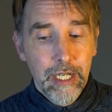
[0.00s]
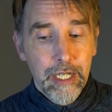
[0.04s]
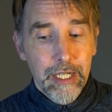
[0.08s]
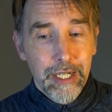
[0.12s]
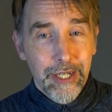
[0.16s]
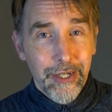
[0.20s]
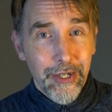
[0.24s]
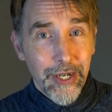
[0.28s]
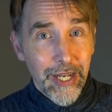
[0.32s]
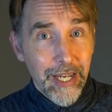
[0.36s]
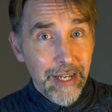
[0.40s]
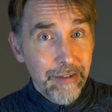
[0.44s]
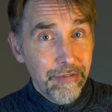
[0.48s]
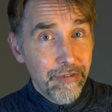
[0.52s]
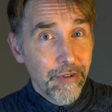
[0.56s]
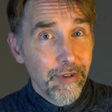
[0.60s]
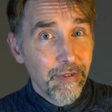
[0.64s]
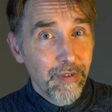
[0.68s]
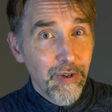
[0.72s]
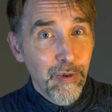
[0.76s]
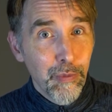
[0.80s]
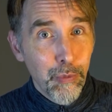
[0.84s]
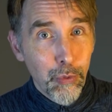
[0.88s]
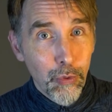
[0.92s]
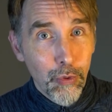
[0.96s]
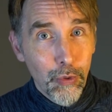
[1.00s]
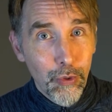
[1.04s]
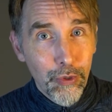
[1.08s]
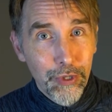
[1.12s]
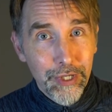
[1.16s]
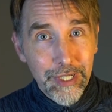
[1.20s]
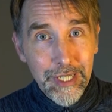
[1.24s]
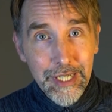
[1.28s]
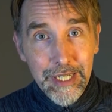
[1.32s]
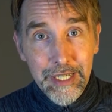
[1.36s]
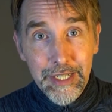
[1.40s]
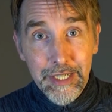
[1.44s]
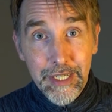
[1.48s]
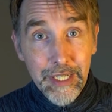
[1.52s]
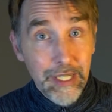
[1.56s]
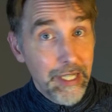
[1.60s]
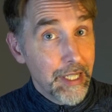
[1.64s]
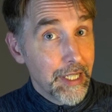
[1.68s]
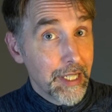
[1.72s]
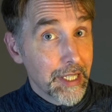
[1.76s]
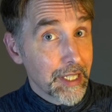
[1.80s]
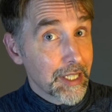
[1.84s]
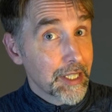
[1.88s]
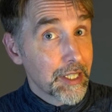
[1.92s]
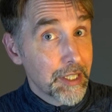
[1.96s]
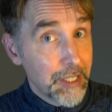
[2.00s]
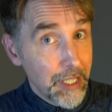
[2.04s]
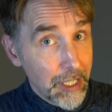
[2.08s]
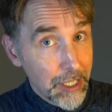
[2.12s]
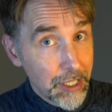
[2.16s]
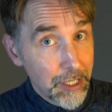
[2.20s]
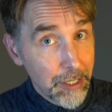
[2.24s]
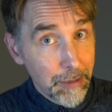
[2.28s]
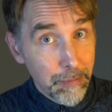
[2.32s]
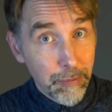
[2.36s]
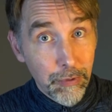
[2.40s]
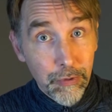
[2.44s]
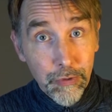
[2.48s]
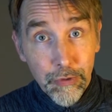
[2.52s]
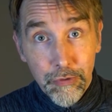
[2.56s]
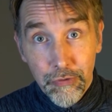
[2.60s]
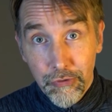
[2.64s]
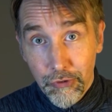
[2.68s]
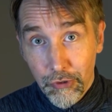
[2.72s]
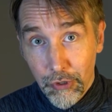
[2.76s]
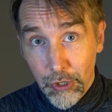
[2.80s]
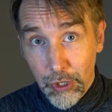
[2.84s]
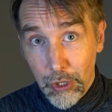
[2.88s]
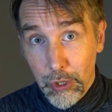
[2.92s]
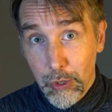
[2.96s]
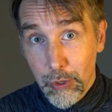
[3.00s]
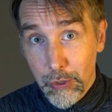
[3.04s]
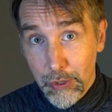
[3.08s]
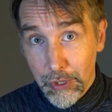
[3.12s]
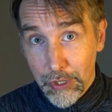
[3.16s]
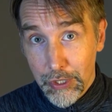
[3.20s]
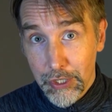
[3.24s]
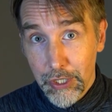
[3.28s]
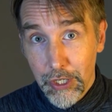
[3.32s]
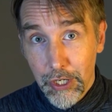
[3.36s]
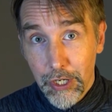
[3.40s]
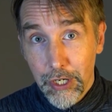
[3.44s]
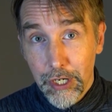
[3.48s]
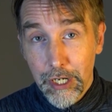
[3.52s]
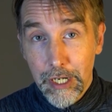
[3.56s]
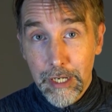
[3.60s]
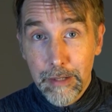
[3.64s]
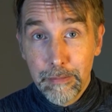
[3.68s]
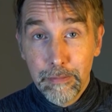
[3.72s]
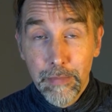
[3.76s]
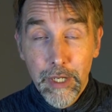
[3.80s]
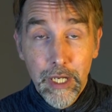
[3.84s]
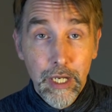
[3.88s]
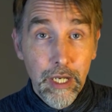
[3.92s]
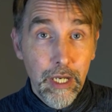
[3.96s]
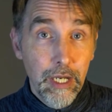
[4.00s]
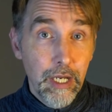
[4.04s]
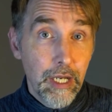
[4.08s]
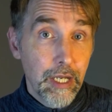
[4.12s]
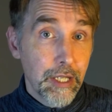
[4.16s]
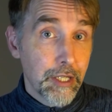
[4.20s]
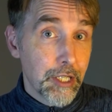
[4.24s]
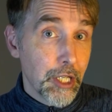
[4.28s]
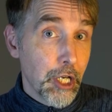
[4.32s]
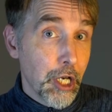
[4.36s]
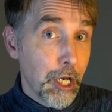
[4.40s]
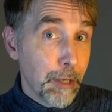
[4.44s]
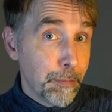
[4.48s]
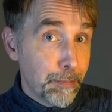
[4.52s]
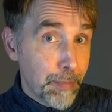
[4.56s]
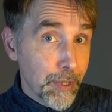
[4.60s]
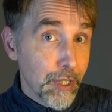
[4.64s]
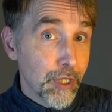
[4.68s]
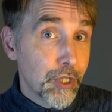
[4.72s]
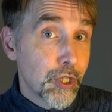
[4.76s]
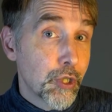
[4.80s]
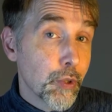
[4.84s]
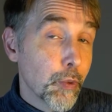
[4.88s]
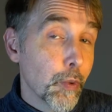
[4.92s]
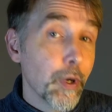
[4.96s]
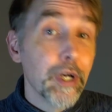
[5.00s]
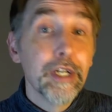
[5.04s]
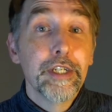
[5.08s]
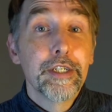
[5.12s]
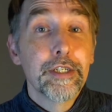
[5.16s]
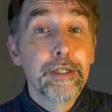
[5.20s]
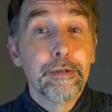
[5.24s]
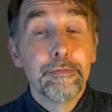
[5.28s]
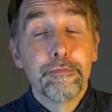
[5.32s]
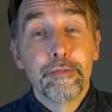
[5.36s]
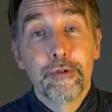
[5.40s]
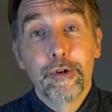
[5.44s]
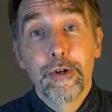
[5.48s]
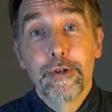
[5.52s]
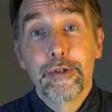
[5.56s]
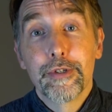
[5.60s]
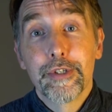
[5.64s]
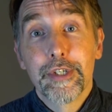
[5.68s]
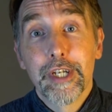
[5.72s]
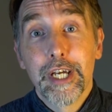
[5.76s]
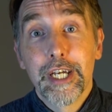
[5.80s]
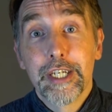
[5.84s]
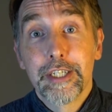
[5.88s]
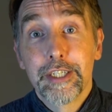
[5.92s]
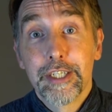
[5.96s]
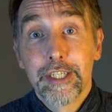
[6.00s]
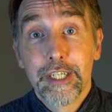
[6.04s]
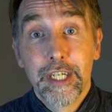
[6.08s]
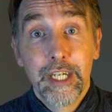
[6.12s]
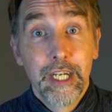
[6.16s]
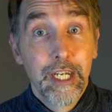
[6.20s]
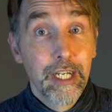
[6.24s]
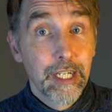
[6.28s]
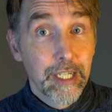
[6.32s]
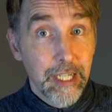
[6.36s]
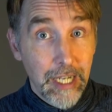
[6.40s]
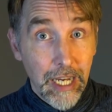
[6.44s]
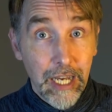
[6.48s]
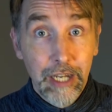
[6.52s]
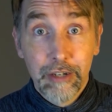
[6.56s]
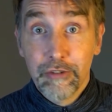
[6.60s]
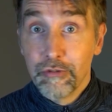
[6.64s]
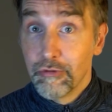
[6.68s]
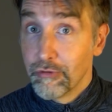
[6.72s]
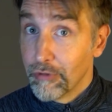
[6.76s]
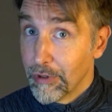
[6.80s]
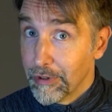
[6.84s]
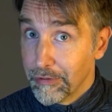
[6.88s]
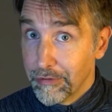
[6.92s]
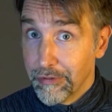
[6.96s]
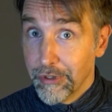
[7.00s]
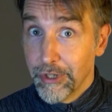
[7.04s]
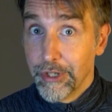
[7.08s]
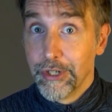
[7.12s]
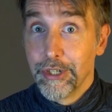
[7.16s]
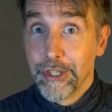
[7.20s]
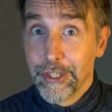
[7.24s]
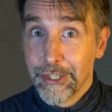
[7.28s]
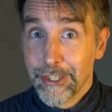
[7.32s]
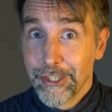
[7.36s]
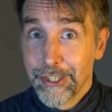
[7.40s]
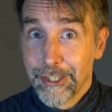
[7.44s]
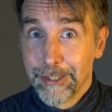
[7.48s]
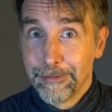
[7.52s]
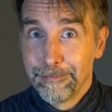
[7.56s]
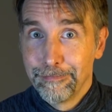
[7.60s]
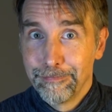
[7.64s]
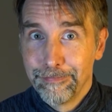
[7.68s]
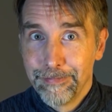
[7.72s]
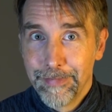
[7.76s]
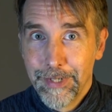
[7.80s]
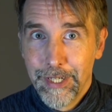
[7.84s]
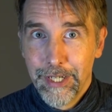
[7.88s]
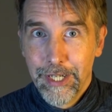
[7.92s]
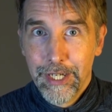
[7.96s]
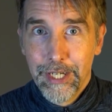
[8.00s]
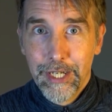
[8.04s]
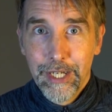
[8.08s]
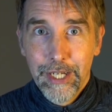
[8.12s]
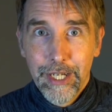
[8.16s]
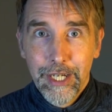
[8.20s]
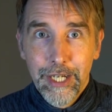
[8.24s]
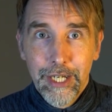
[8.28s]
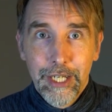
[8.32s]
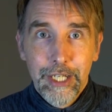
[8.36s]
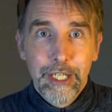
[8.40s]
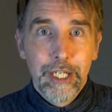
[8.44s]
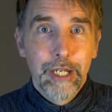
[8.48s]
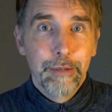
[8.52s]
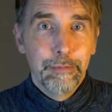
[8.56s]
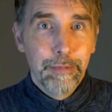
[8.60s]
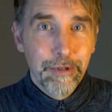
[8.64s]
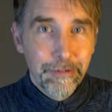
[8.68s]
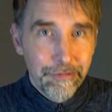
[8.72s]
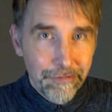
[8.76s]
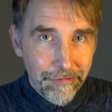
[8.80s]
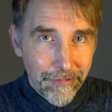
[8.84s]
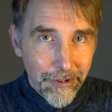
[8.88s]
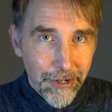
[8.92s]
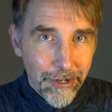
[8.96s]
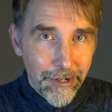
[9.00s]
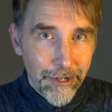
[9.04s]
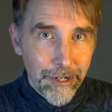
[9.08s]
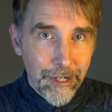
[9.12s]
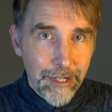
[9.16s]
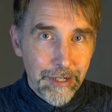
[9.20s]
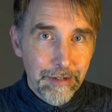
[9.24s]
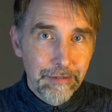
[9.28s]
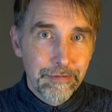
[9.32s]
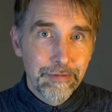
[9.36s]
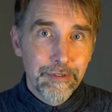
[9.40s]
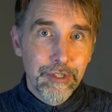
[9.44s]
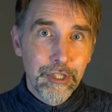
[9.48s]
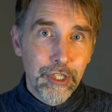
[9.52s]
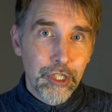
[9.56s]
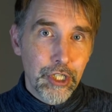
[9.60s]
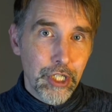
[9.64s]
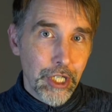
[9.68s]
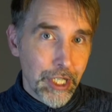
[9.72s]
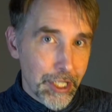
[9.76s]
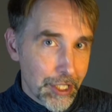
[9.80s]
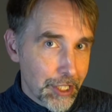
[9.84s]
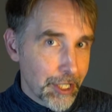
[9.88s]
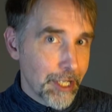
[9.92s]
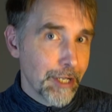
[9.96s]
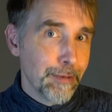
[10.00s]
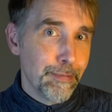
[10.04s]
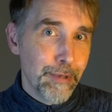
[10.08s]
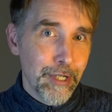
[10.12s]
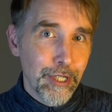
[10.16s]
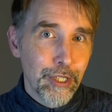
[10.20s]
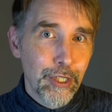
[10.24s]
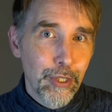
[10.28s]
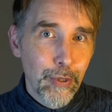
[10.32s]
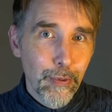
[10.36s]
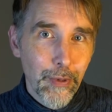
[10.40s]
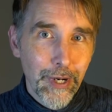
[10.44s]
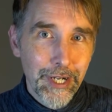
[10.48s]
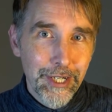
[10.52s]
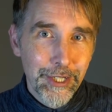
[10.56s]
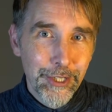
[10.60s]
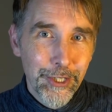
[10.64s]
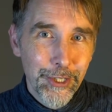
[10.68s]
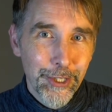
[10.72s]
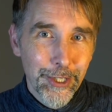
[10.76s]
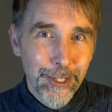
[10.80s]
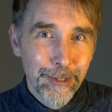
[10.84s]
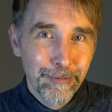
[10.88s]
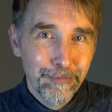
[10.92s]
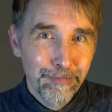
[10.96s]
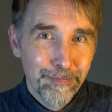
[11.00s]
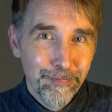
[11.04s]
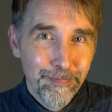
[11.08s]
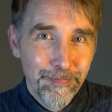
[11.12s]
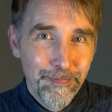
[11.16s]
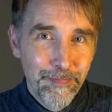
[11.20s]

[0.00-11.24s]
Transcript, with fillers: Now, if a reward is inaccessible for a long time, the habituation process can reverse. Number five, dishabituation.